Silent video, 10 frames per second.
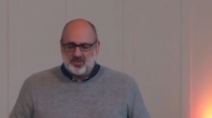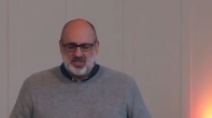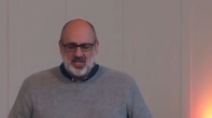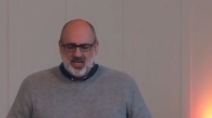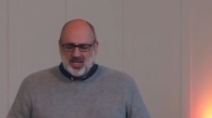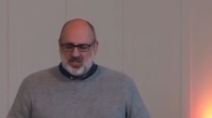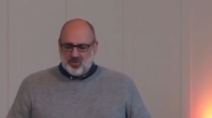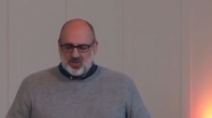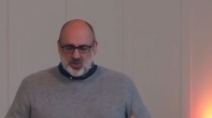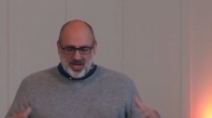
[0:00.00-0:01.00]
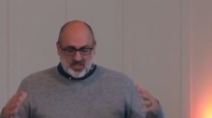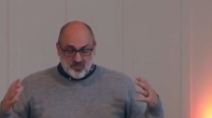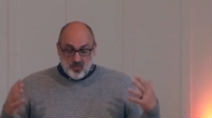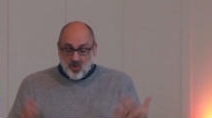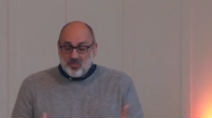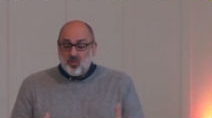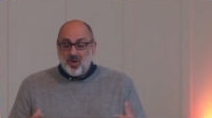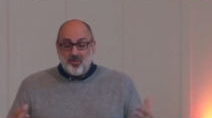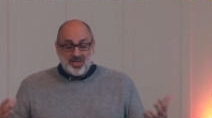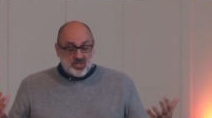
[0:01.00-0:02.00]
that you would transform the
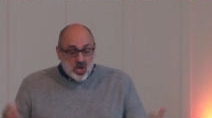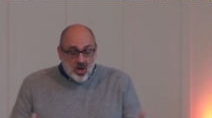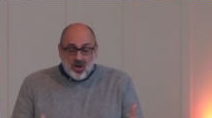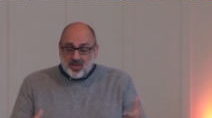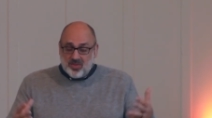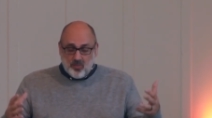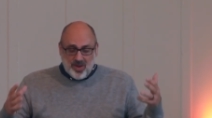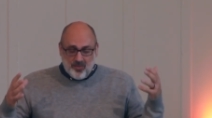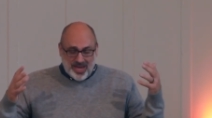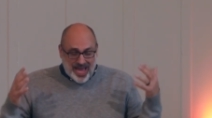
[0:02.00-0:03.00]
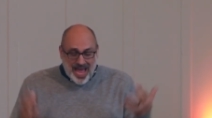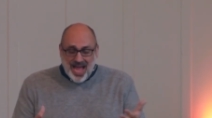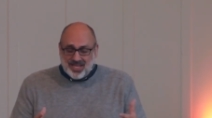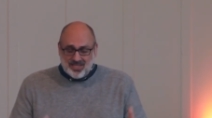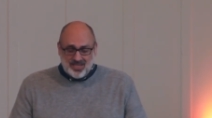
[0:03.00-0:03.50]
way we talk, the way we act,